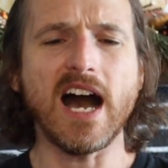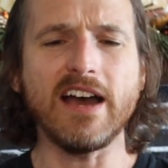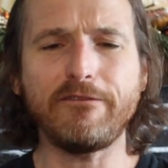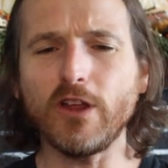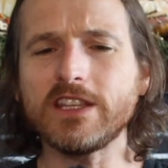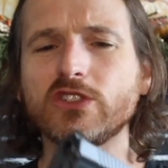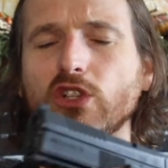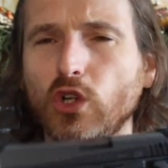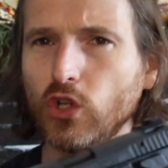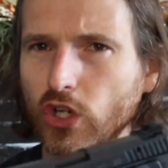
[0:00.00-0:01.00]
I feel like there's a
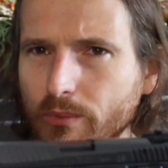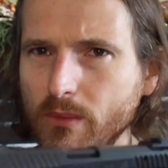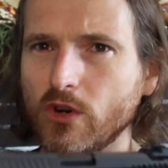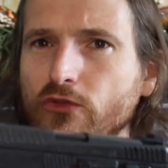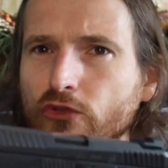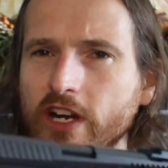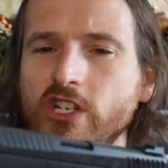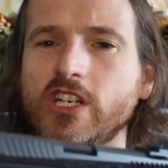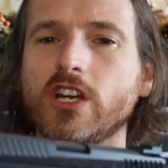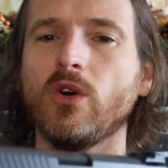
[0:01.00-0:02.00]
little bit more
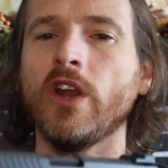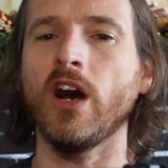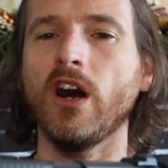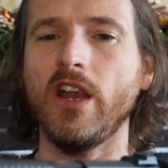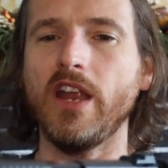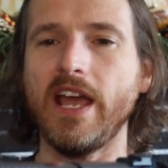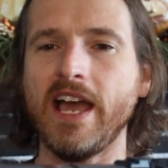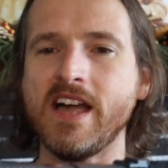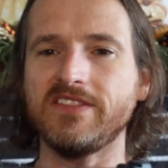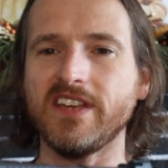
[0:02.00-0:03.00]
friction going on
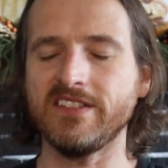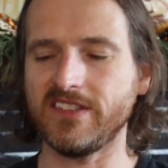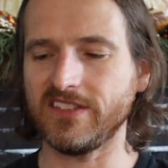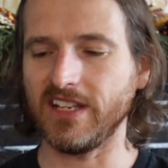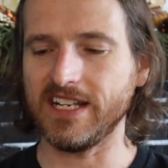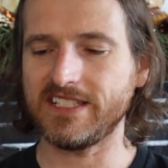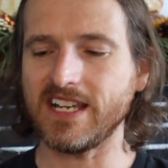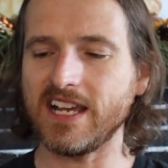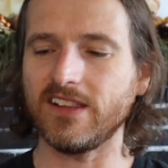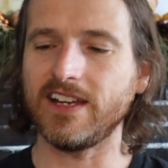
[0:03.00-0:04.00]
as the slide's
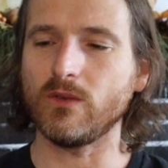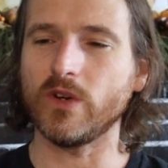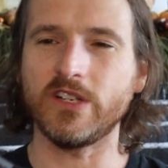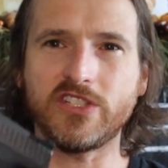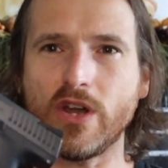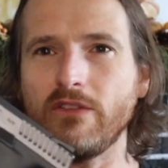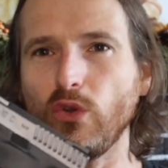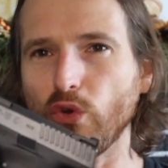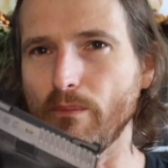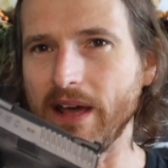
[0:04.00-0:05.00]
cycling, whereas you have the
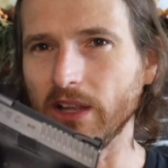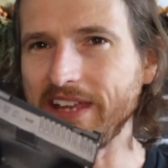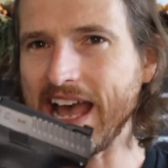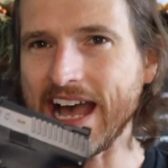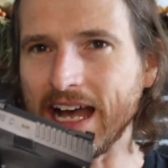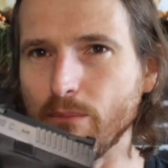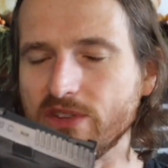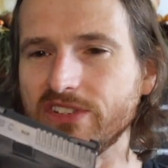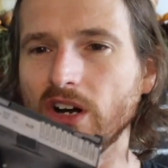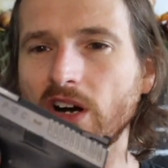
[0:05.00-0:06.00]
little metal
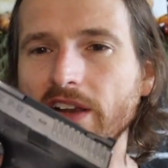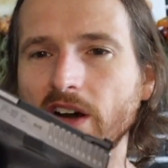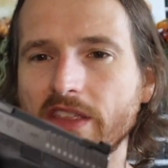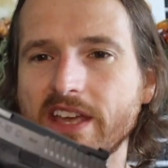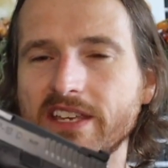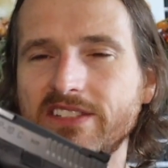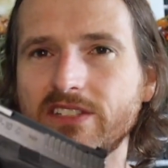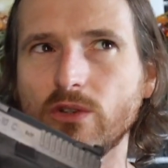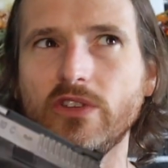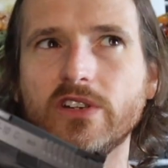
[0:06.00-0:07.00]
tabs on this,
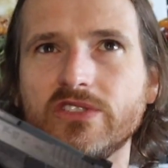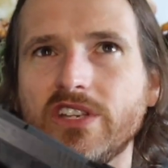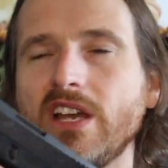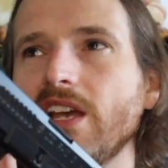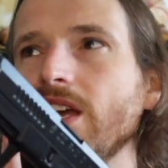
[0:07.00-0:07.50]
so there's